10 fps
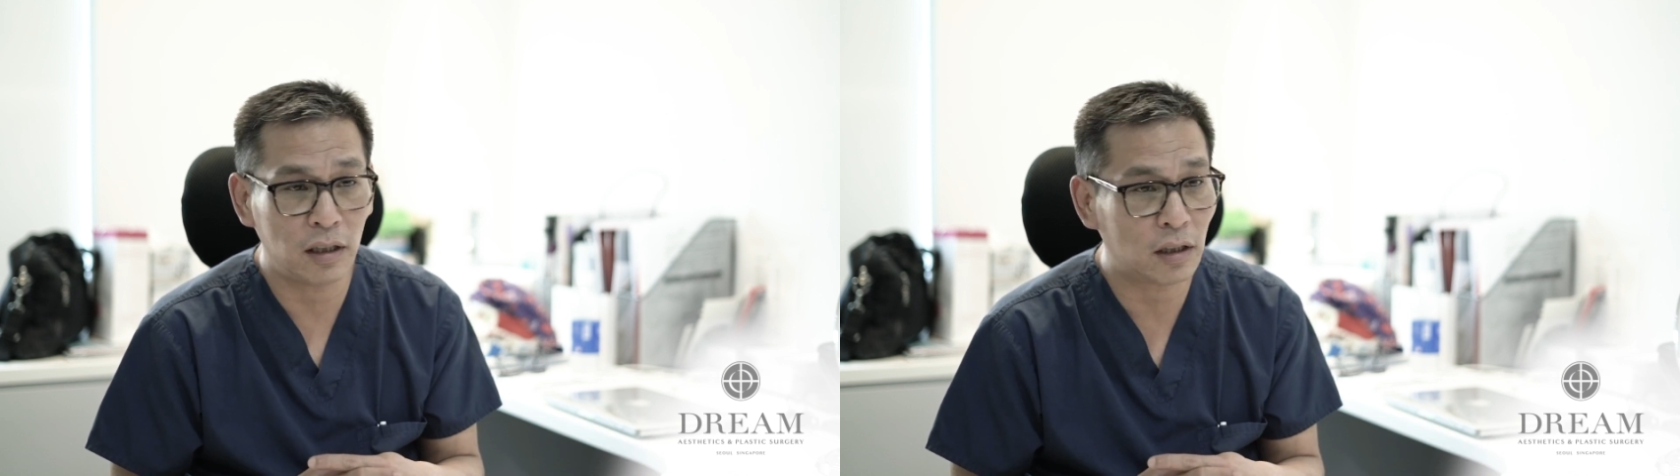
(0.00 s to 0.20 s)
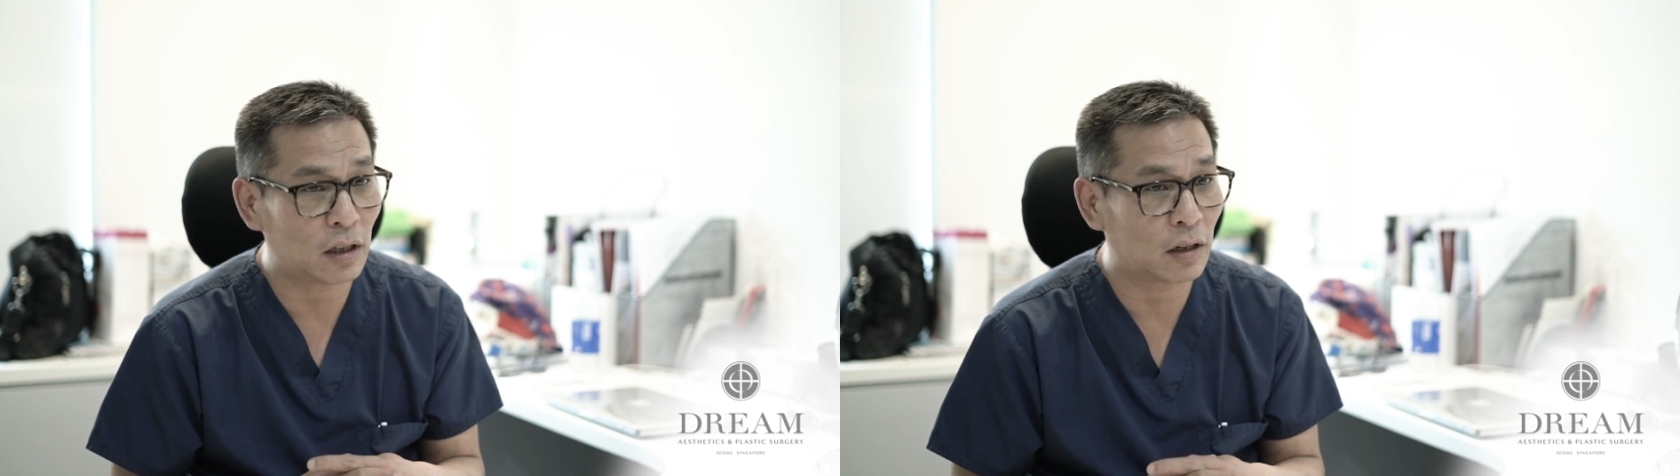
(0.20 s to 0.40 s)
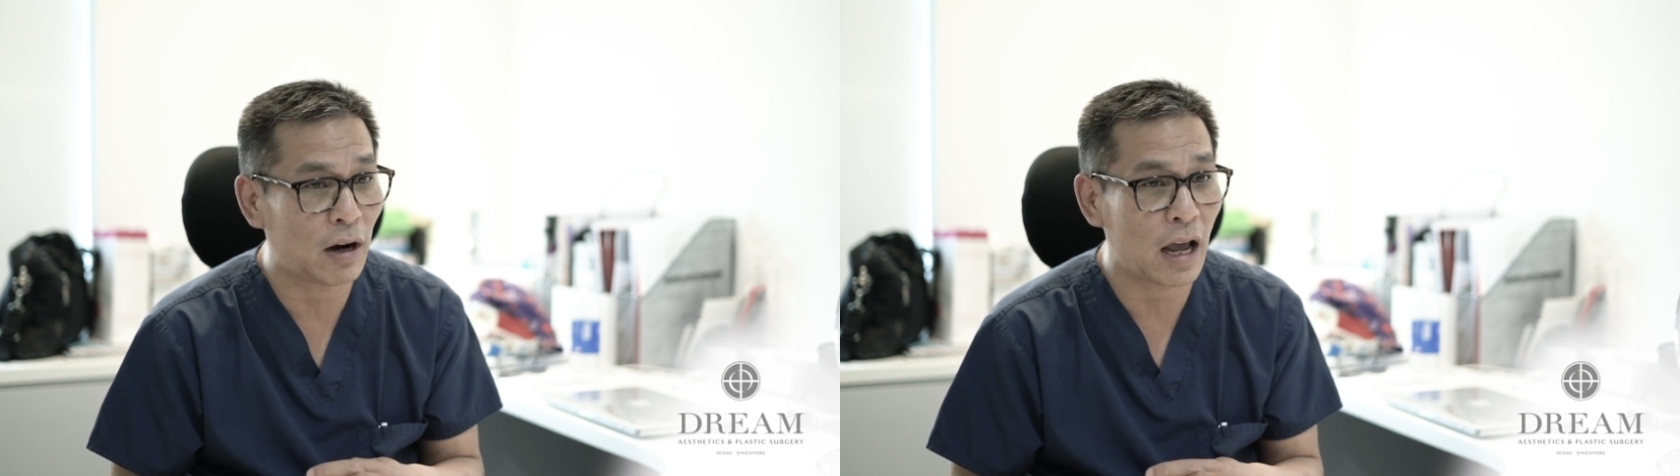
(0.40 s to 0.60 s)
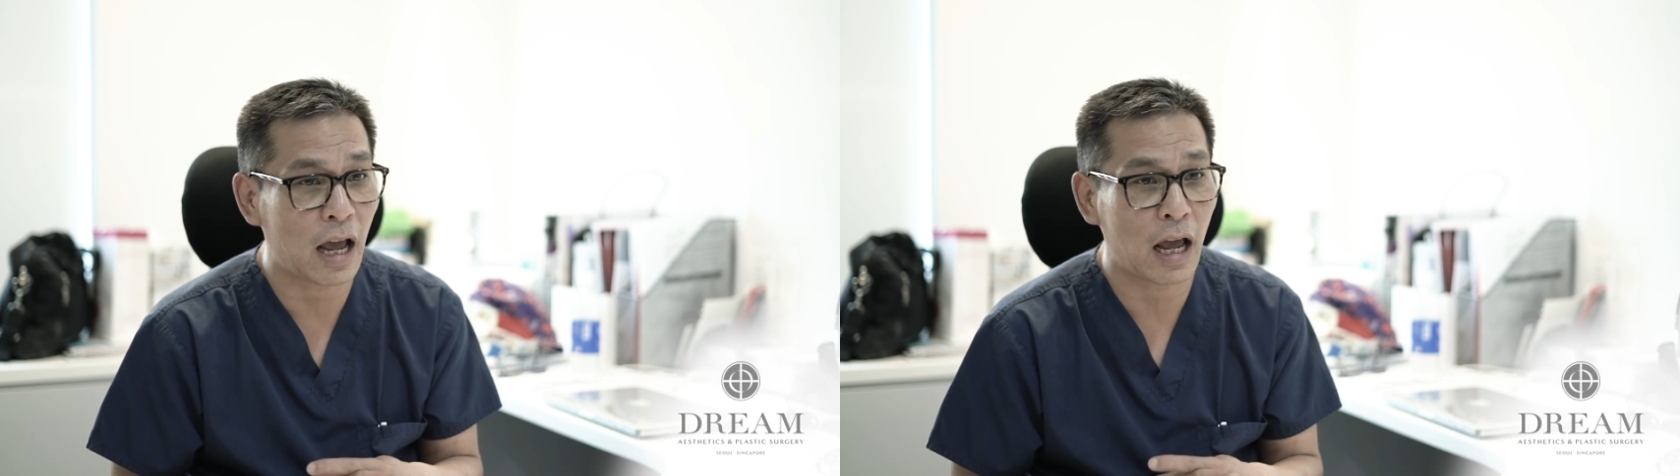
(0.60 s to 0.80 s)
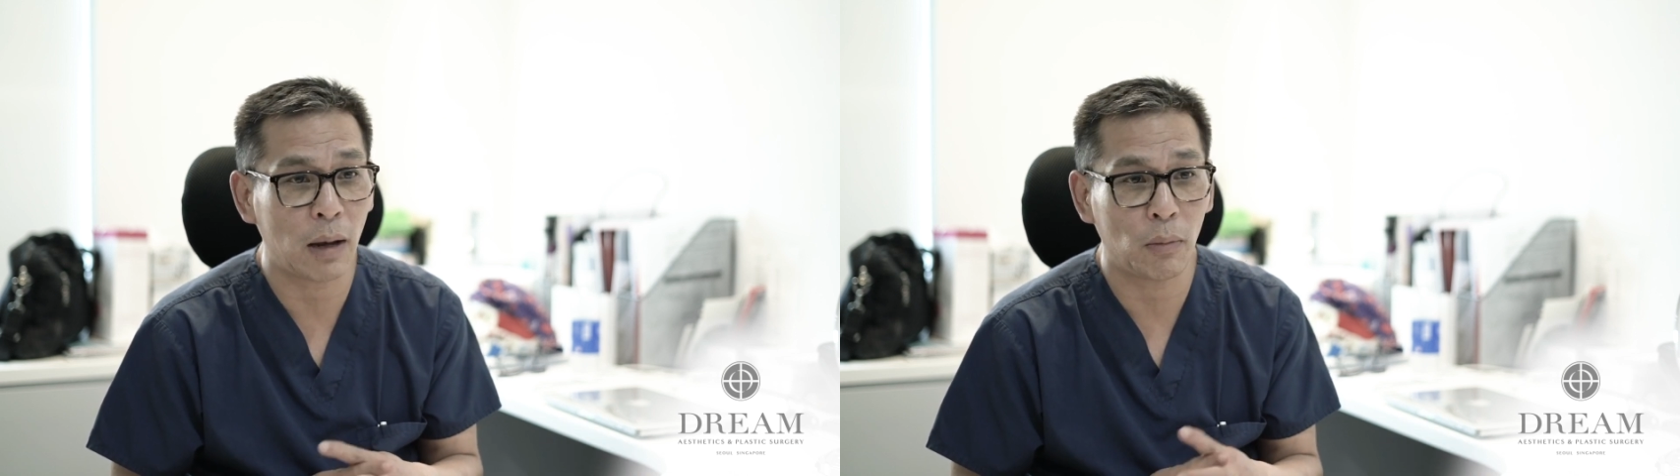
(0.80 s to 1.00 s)

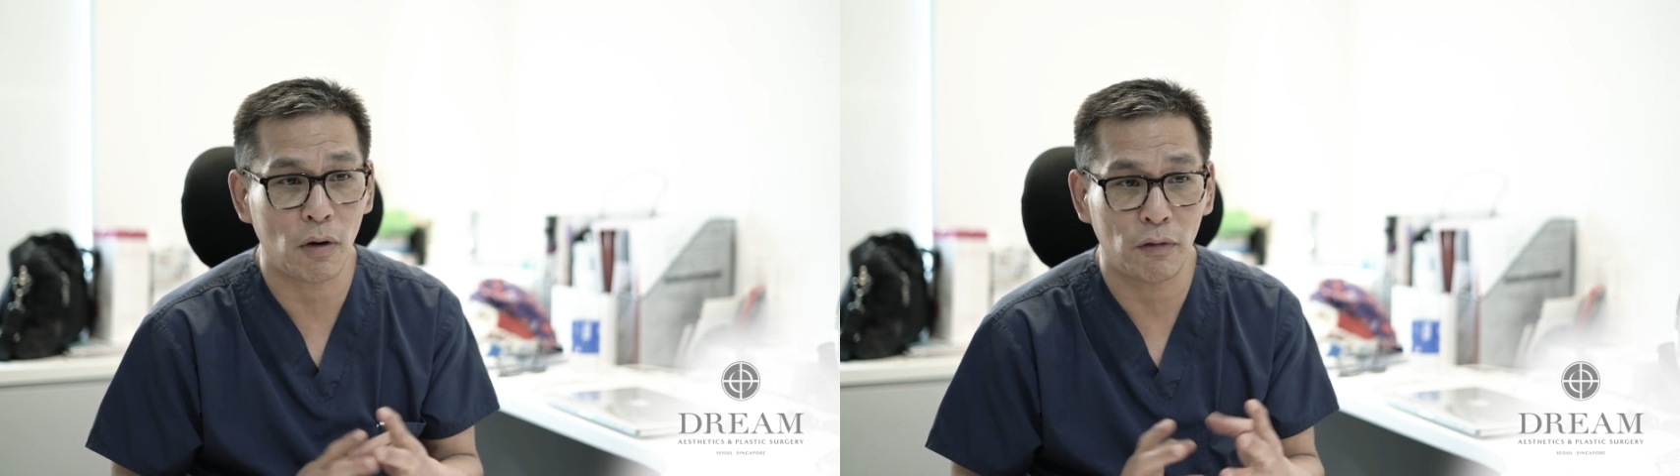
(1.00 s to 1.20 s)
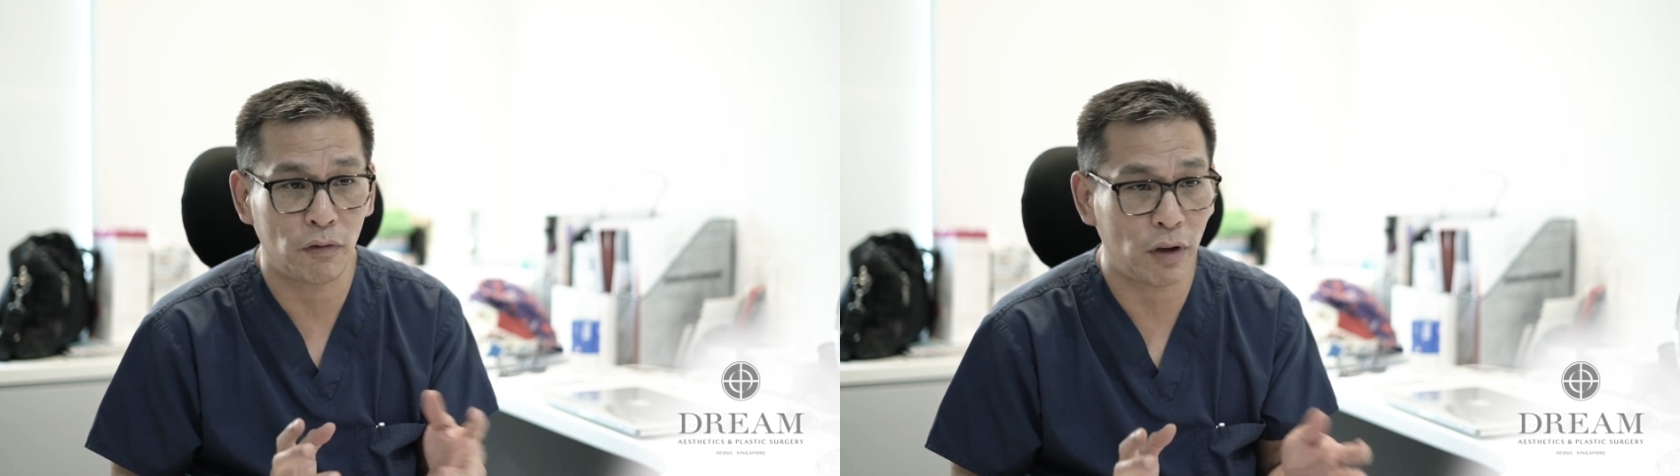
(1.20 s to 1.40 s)
Instagram or